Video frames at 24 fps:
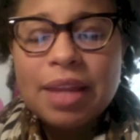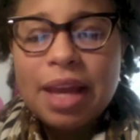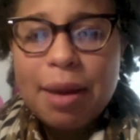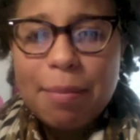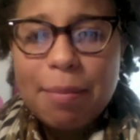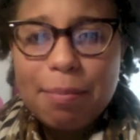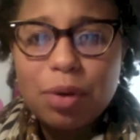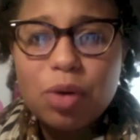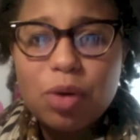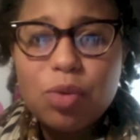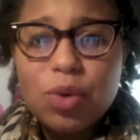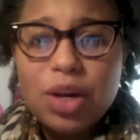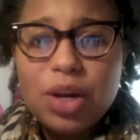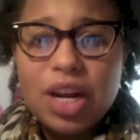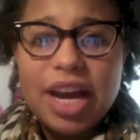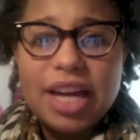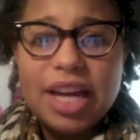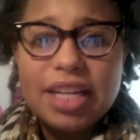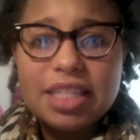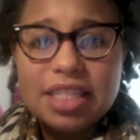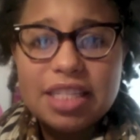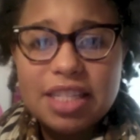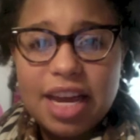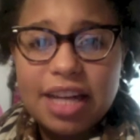But when I
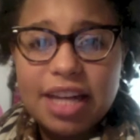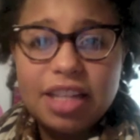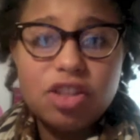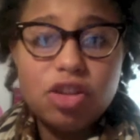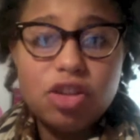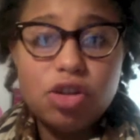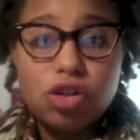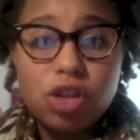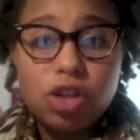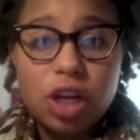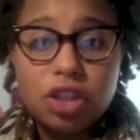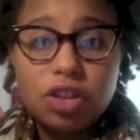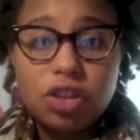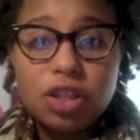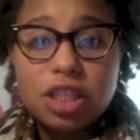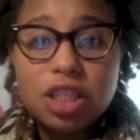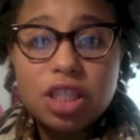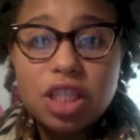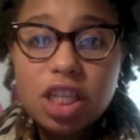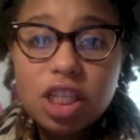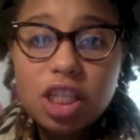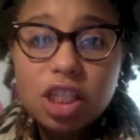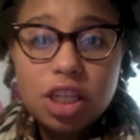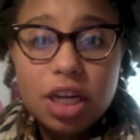decided to start
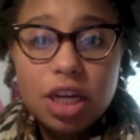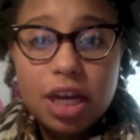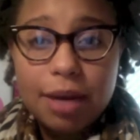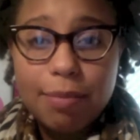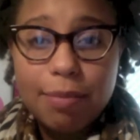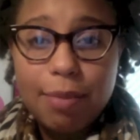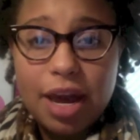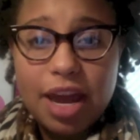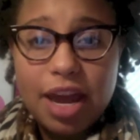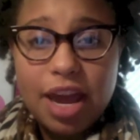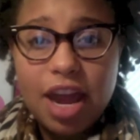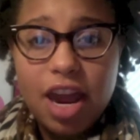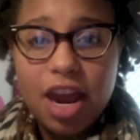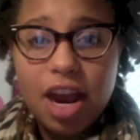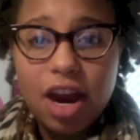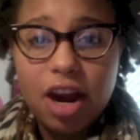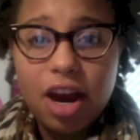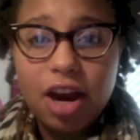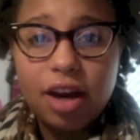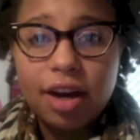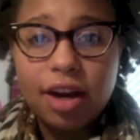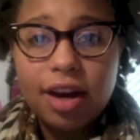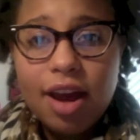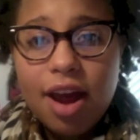transitioning my
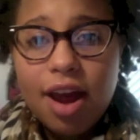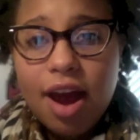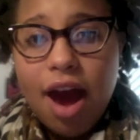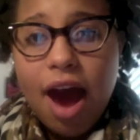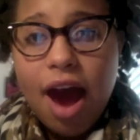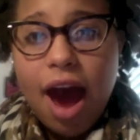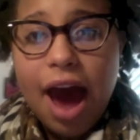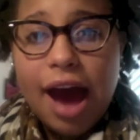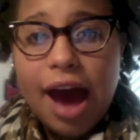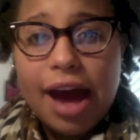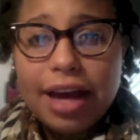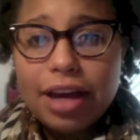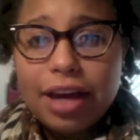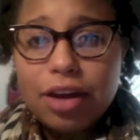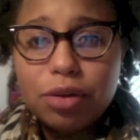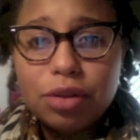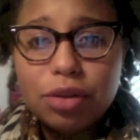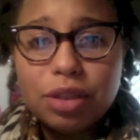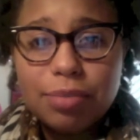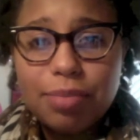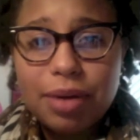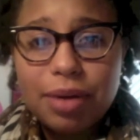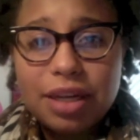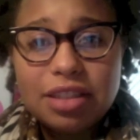hair, I
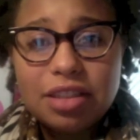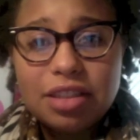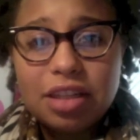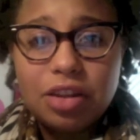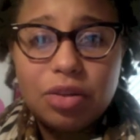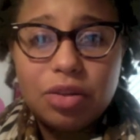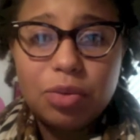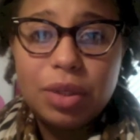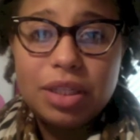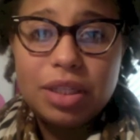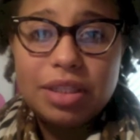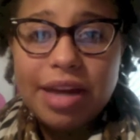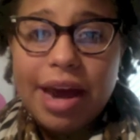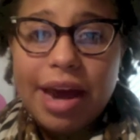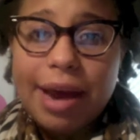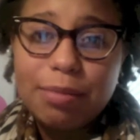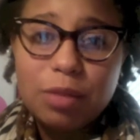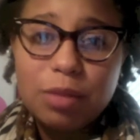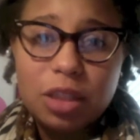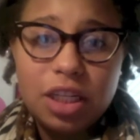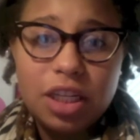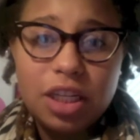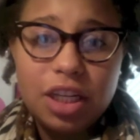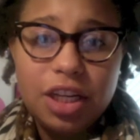only pressed it 3
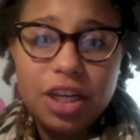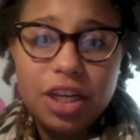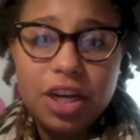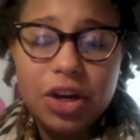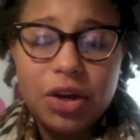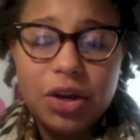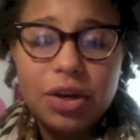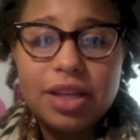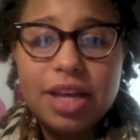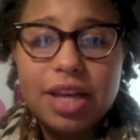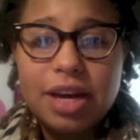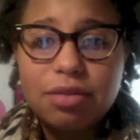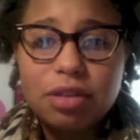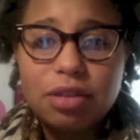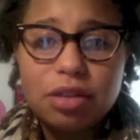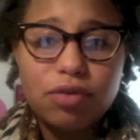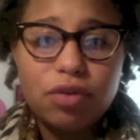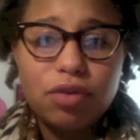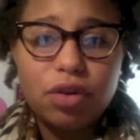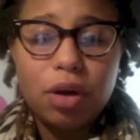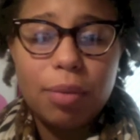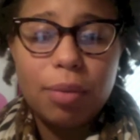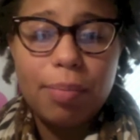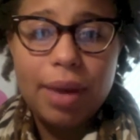times in a year, and that was
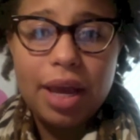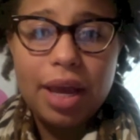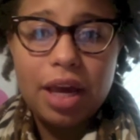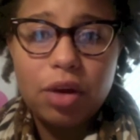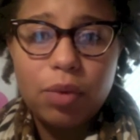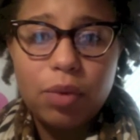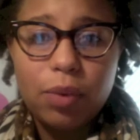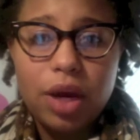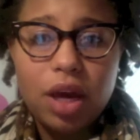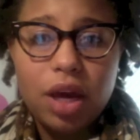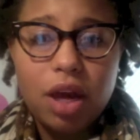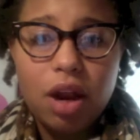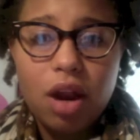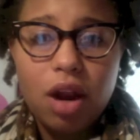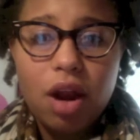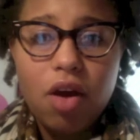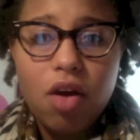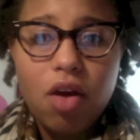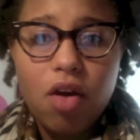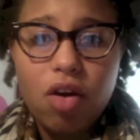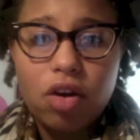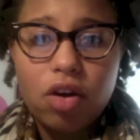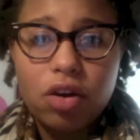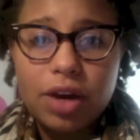for a banquet,
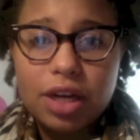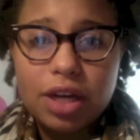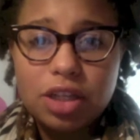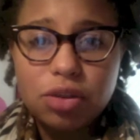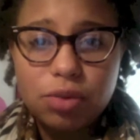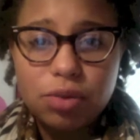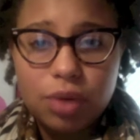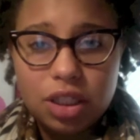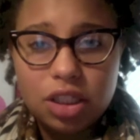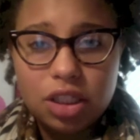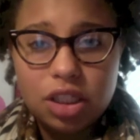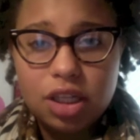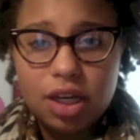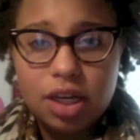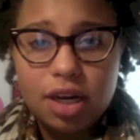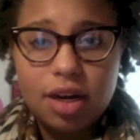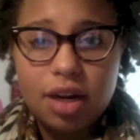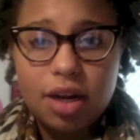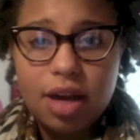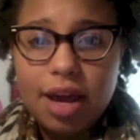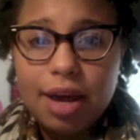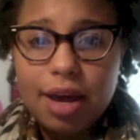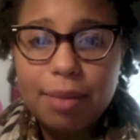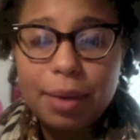graduation,
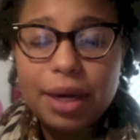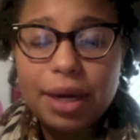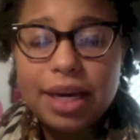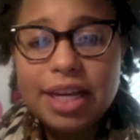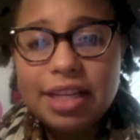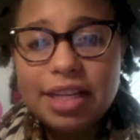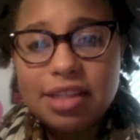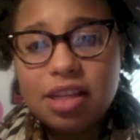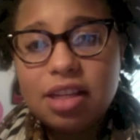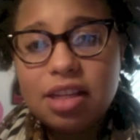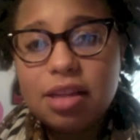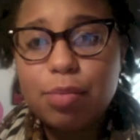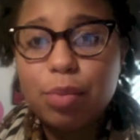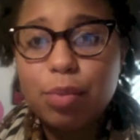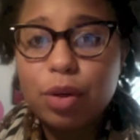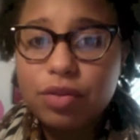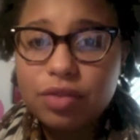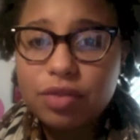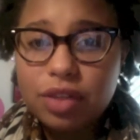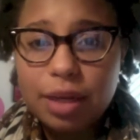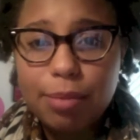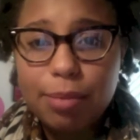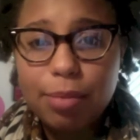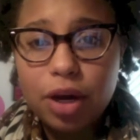and my 18th
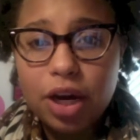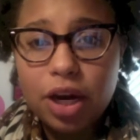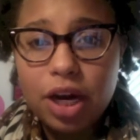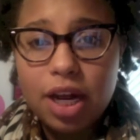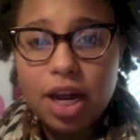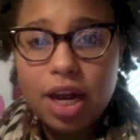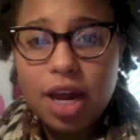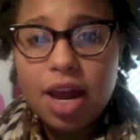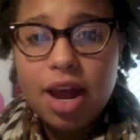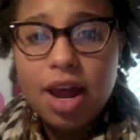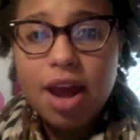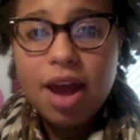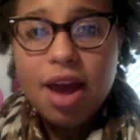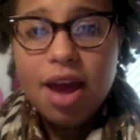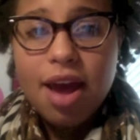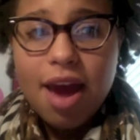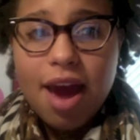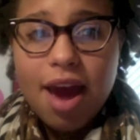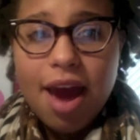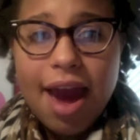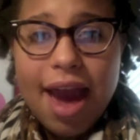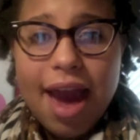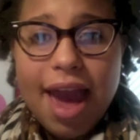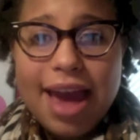birthday party.
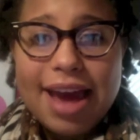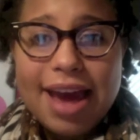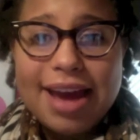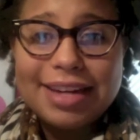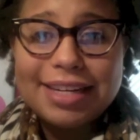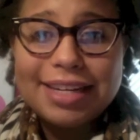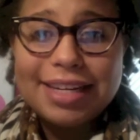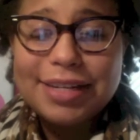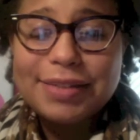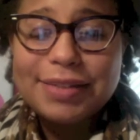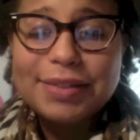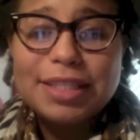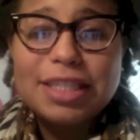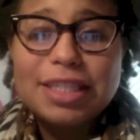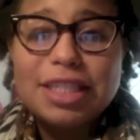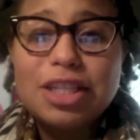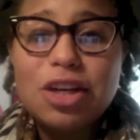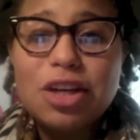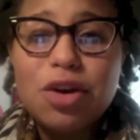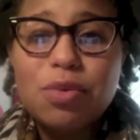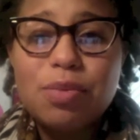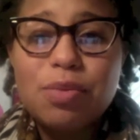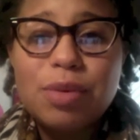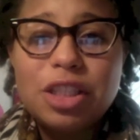And it was
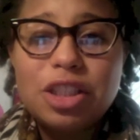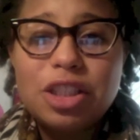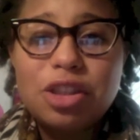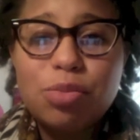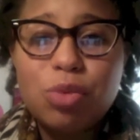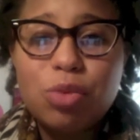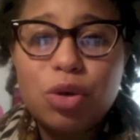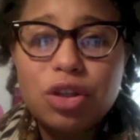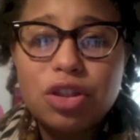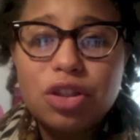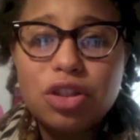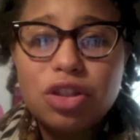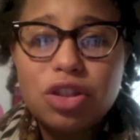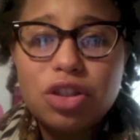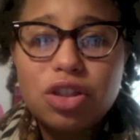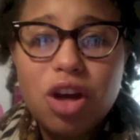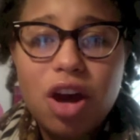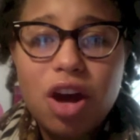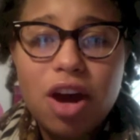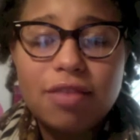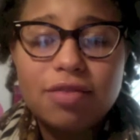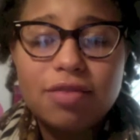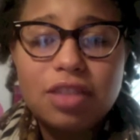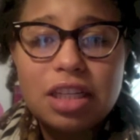so much more
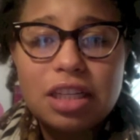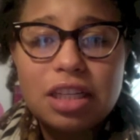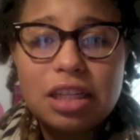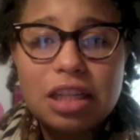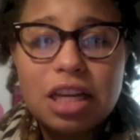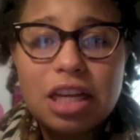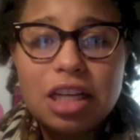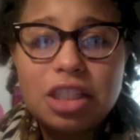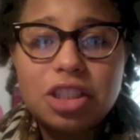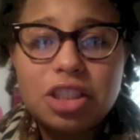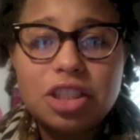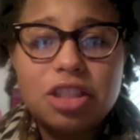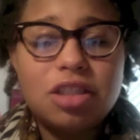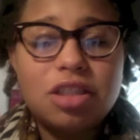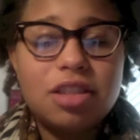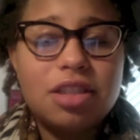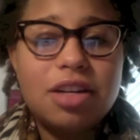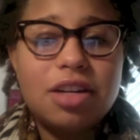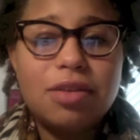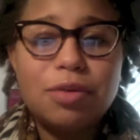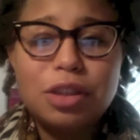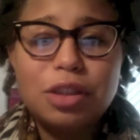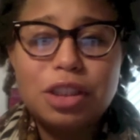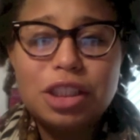soft and luscious, and
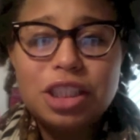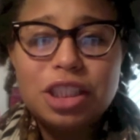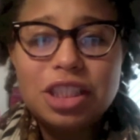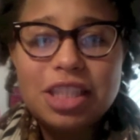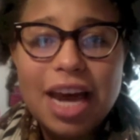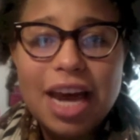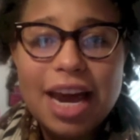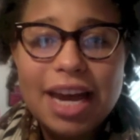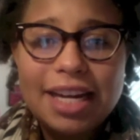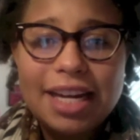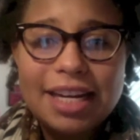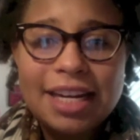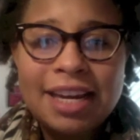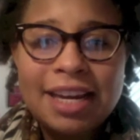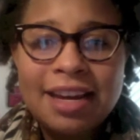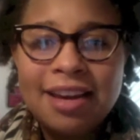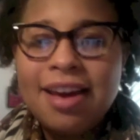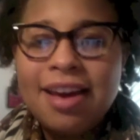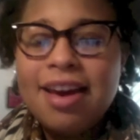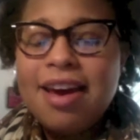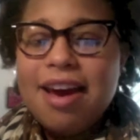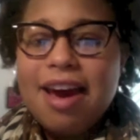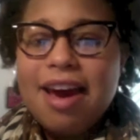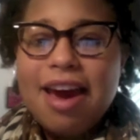it was shiny,
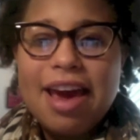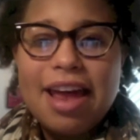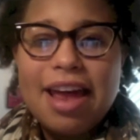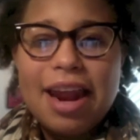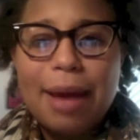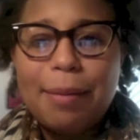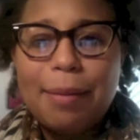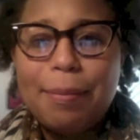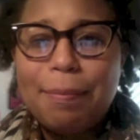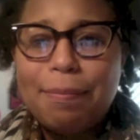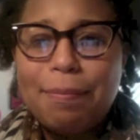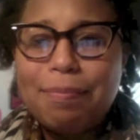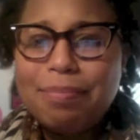and I,